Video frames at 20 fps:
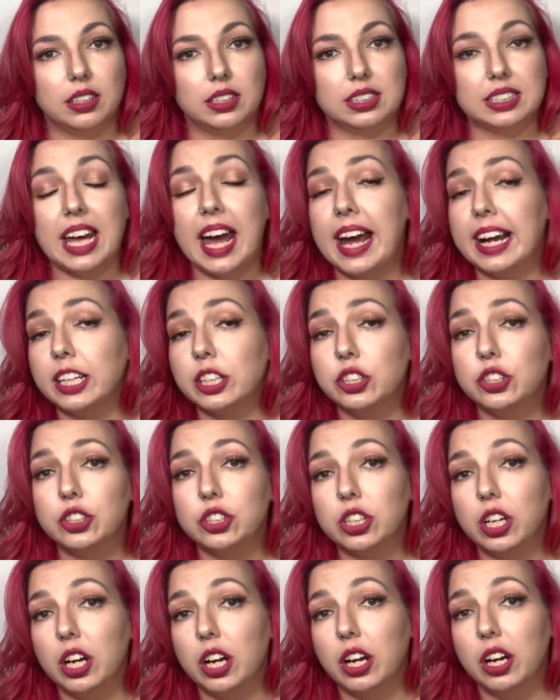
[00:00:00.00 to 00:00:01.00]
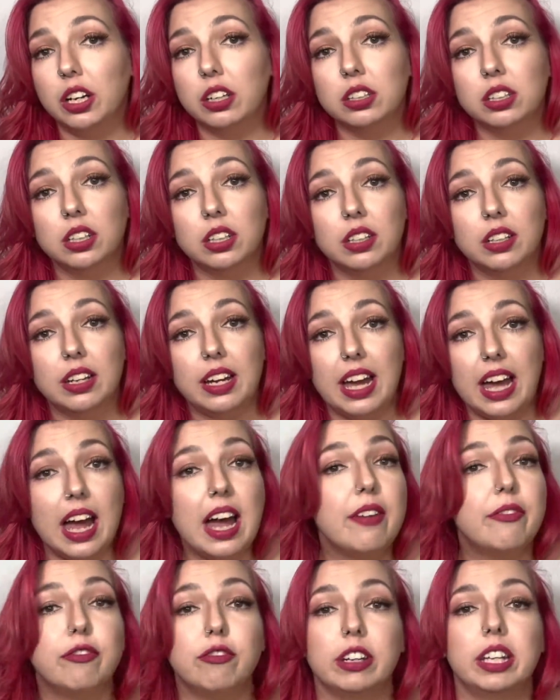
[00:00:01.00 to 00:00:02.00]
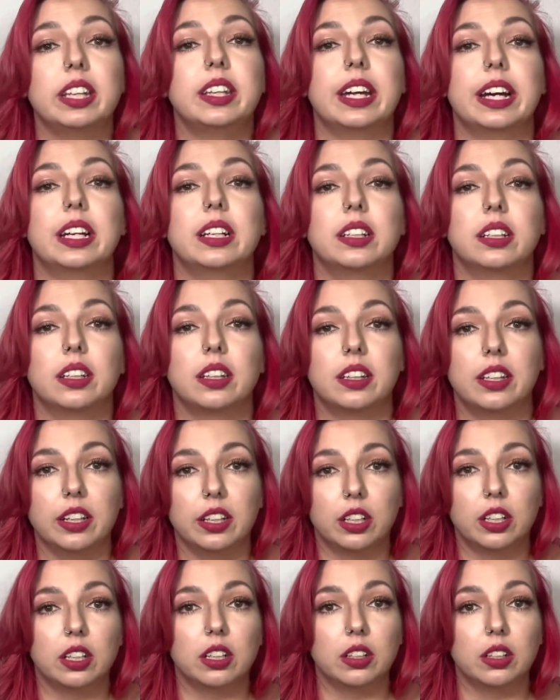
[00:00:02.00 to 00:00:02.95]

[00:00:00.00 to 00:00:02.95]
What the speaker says: texture, everything that